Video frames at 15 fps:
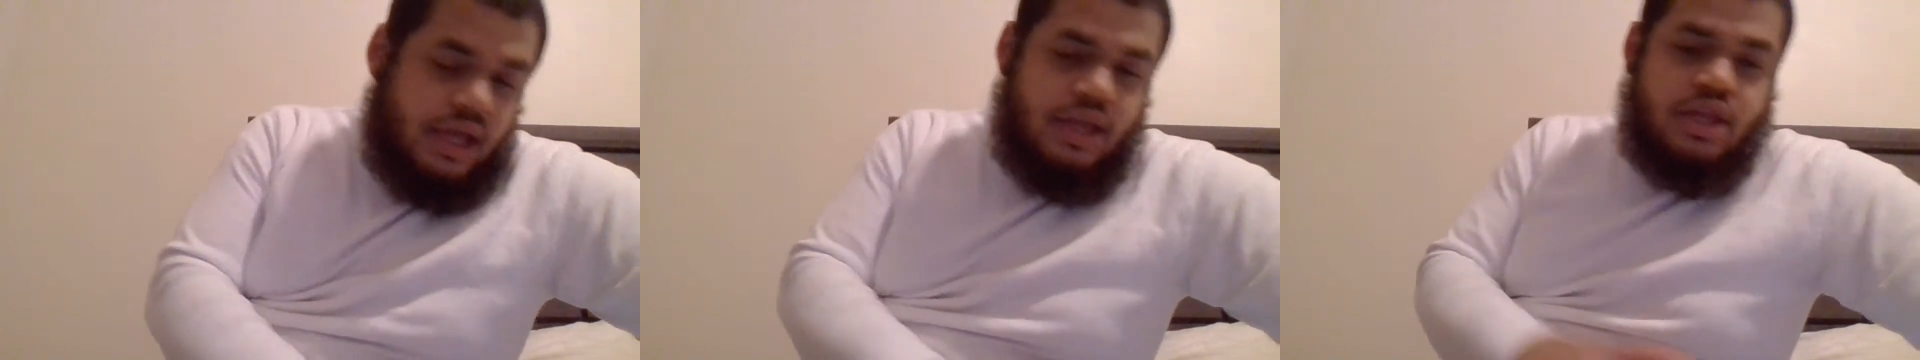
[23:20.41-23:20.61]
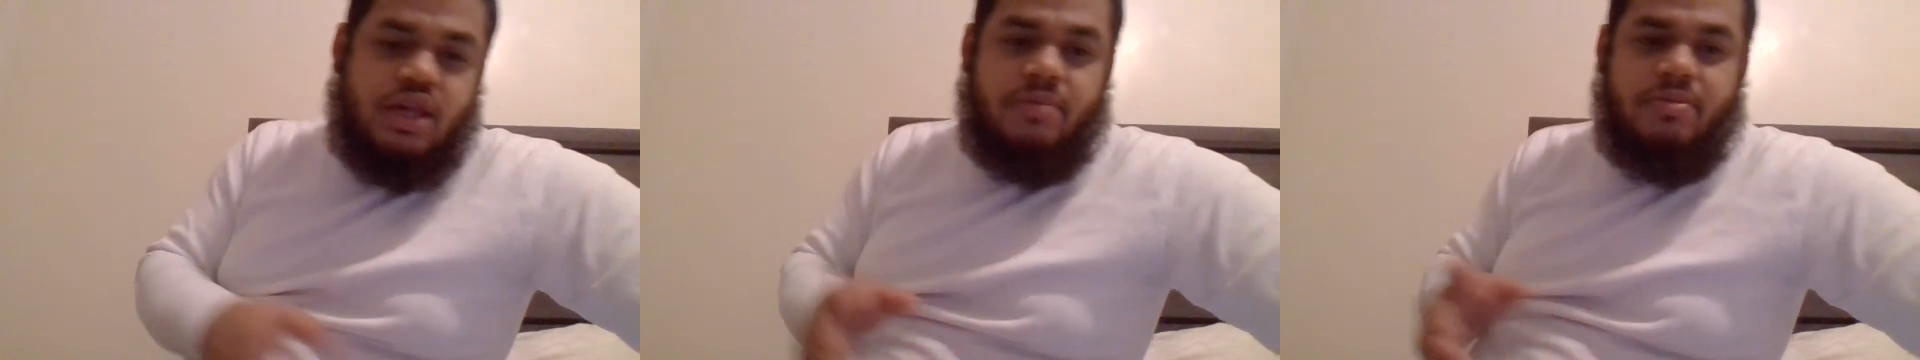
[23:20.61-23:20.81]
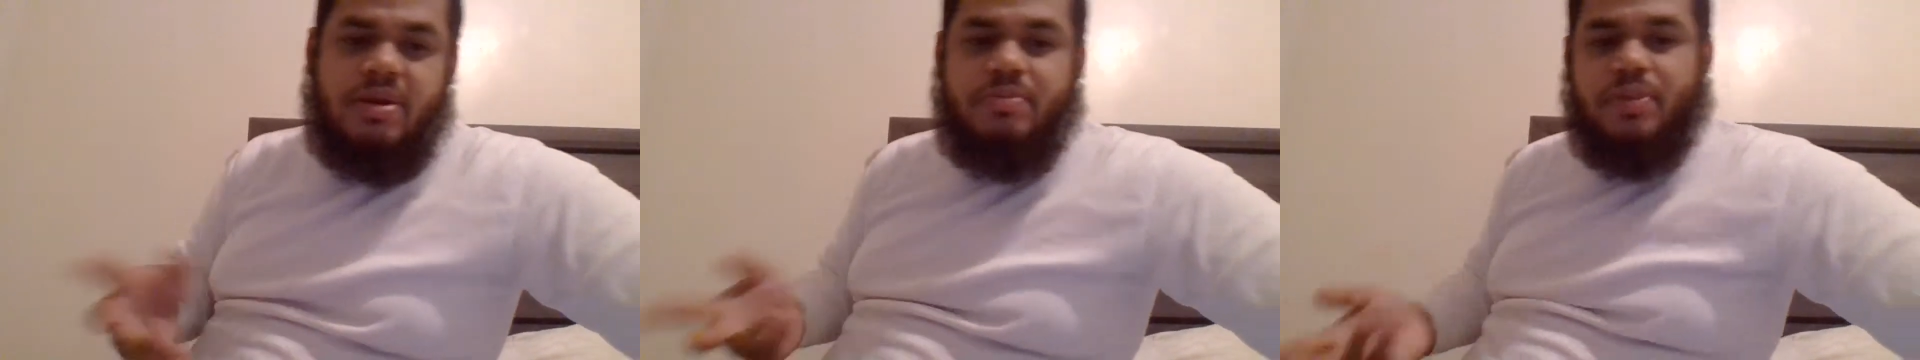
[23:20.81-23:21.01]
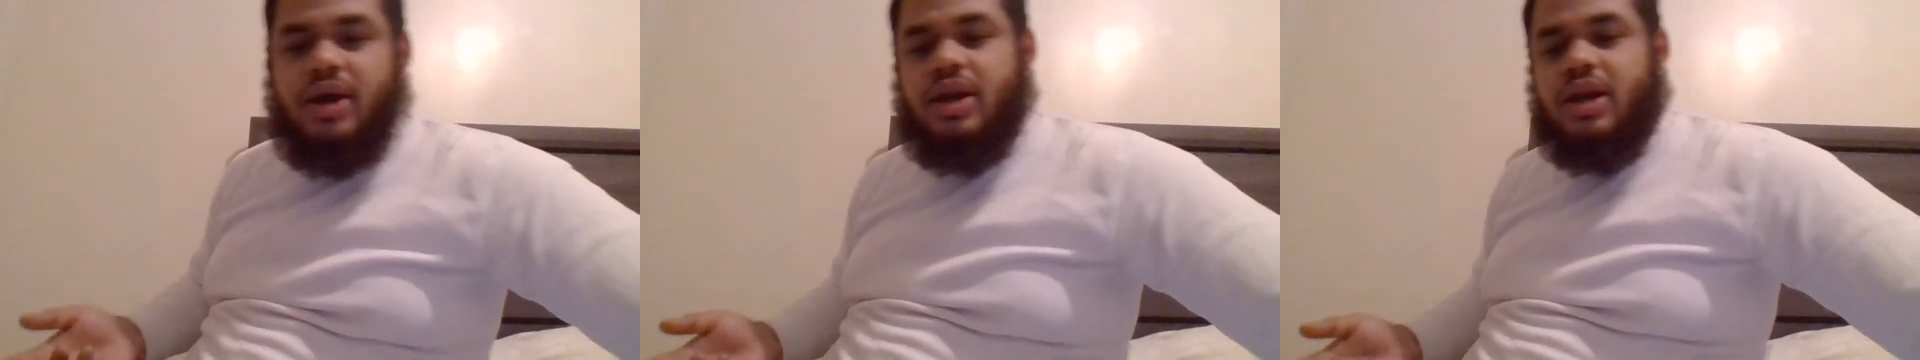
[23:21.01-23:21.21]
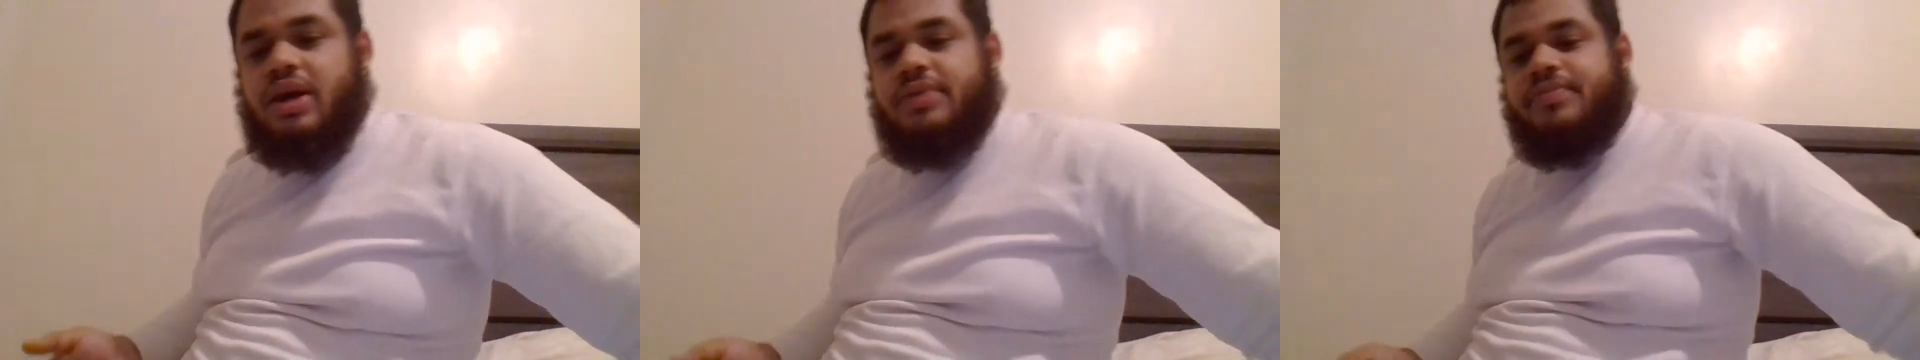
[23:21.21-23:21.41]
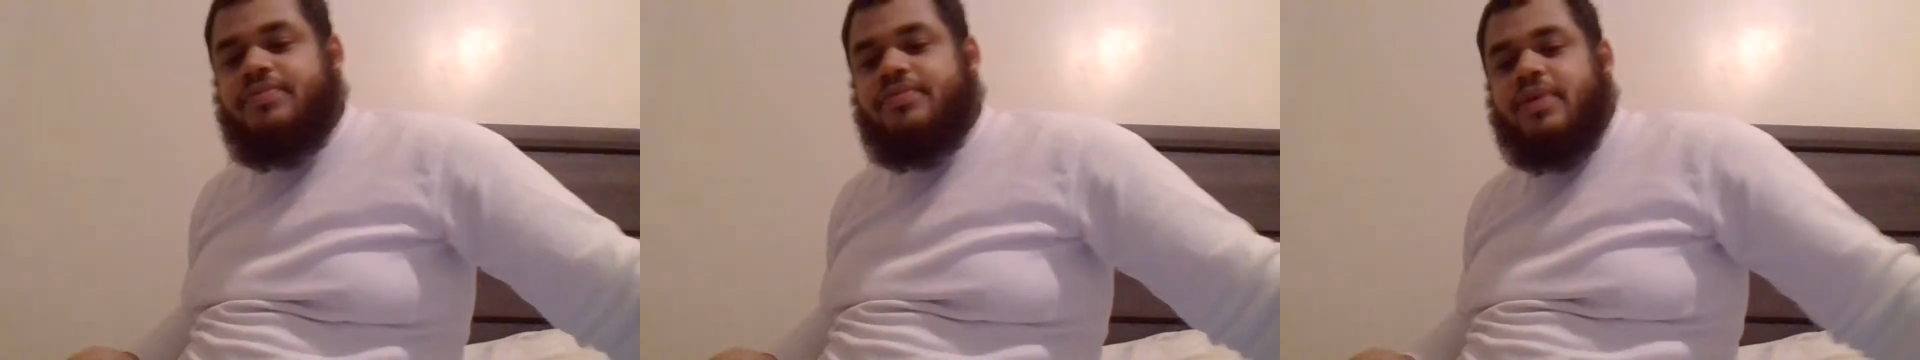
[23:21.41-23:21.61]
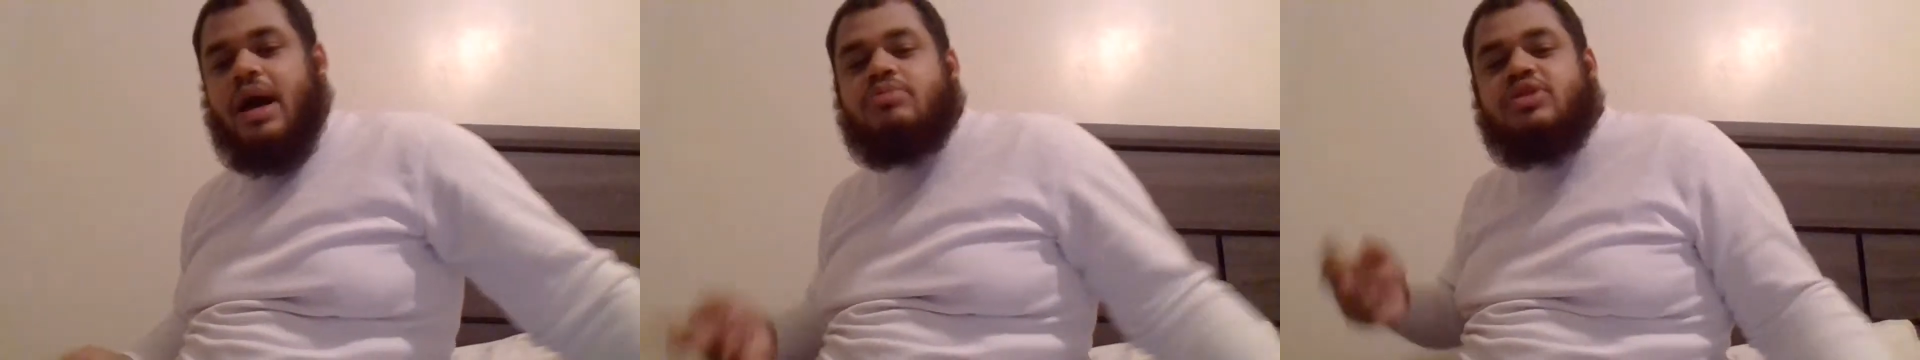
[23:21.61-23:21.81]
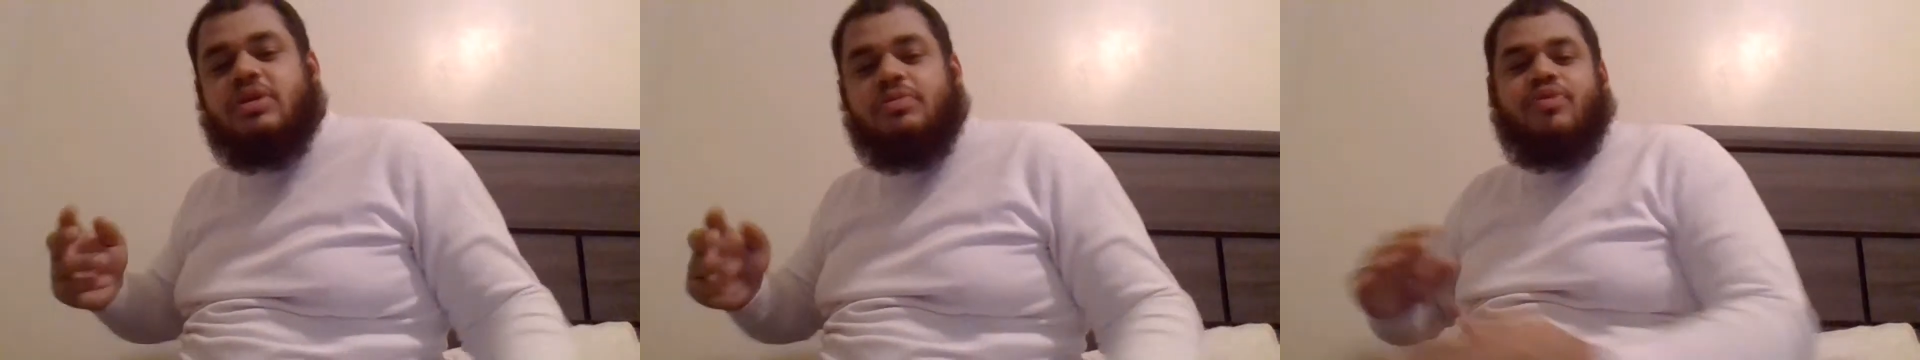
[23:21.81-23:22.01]
Jimmy Butler,
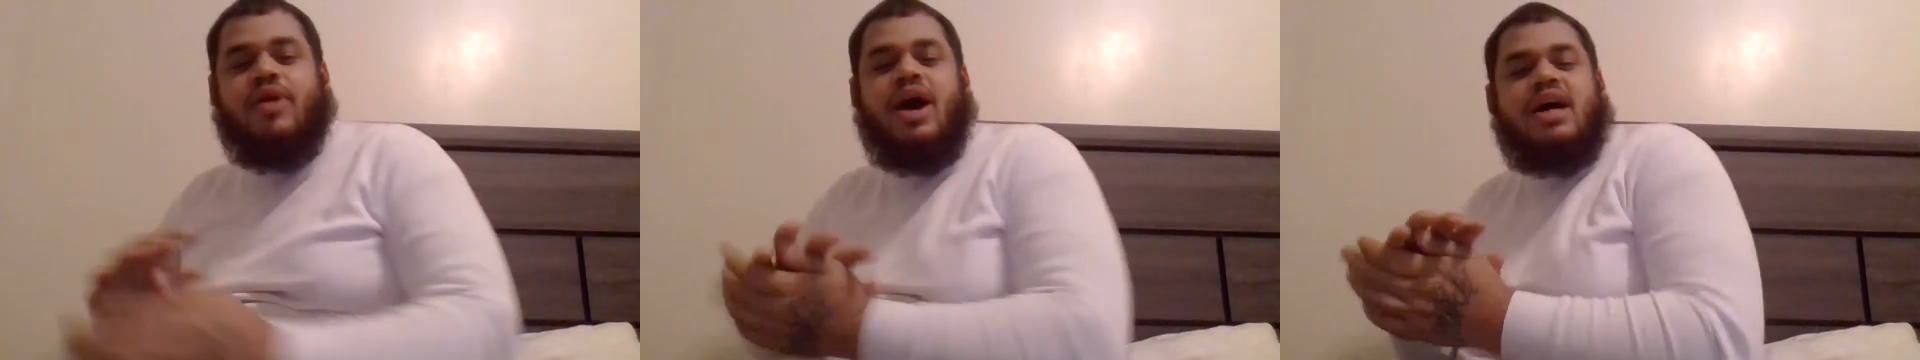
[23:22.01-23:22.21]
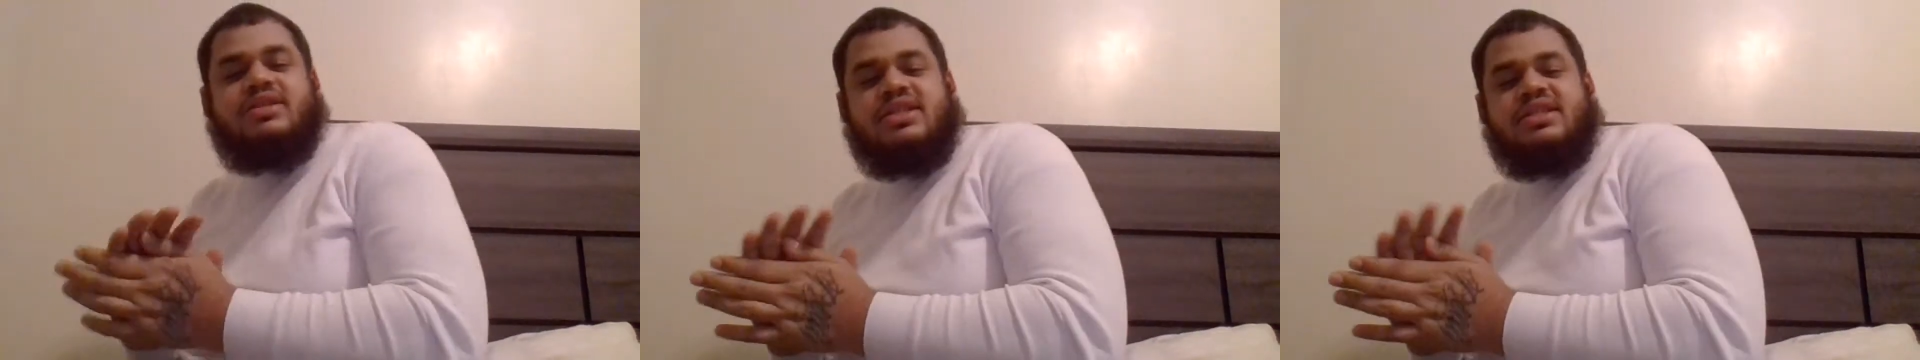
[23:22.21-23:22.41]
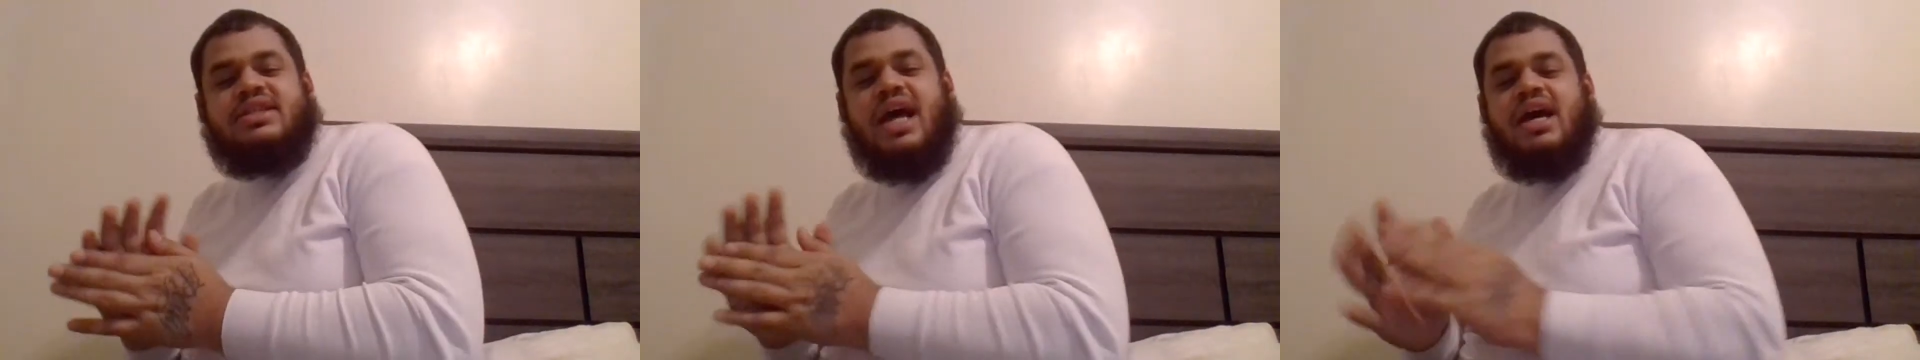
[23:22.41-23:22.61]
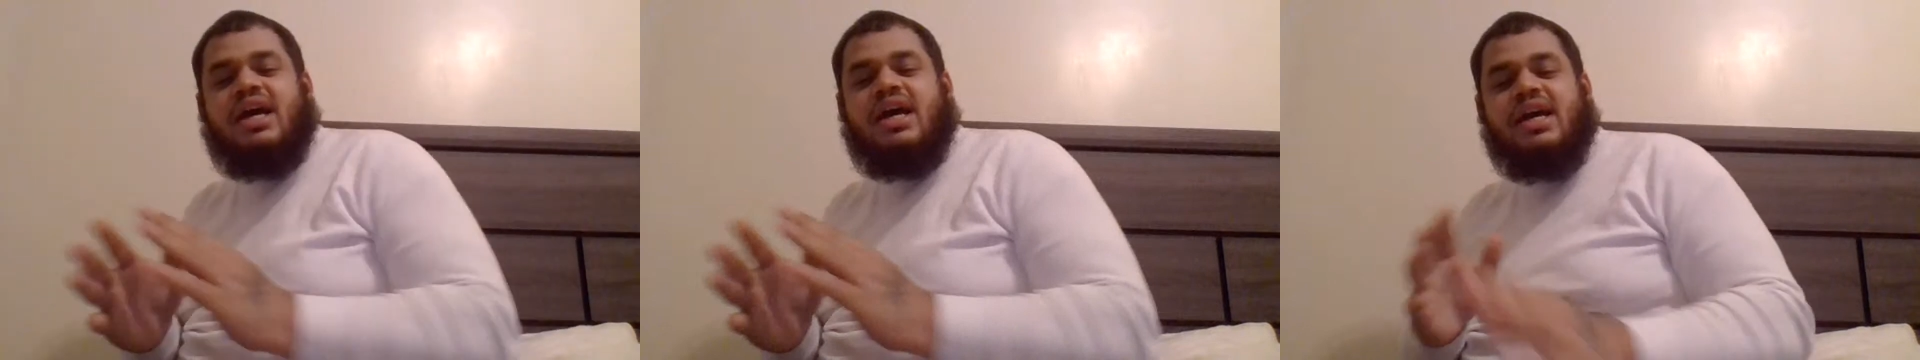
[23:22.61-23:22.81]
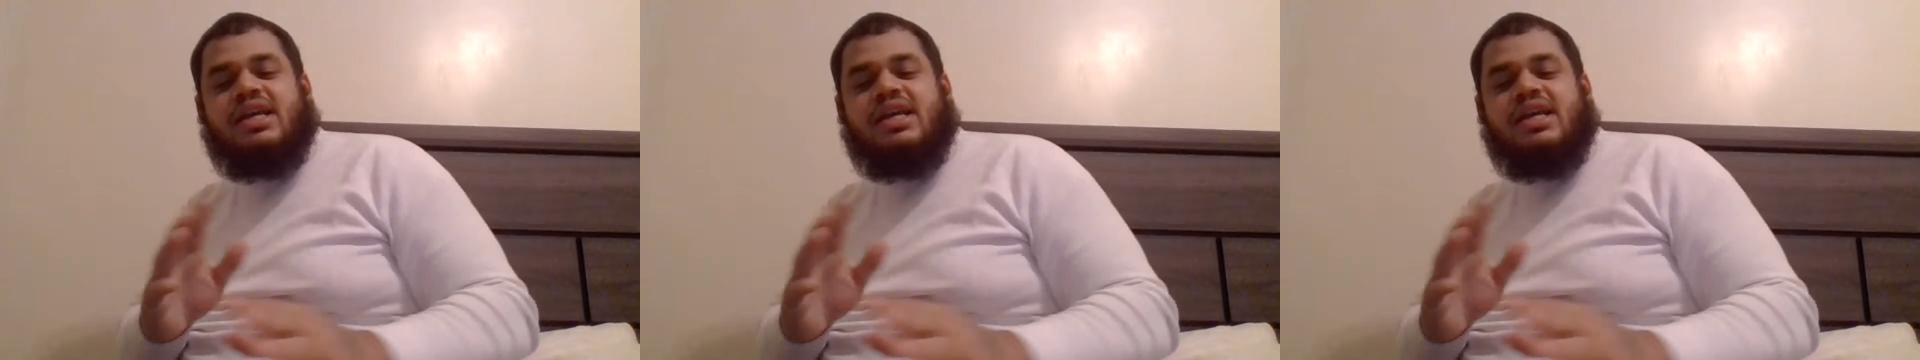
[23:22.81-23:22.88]
I'm surprised he's at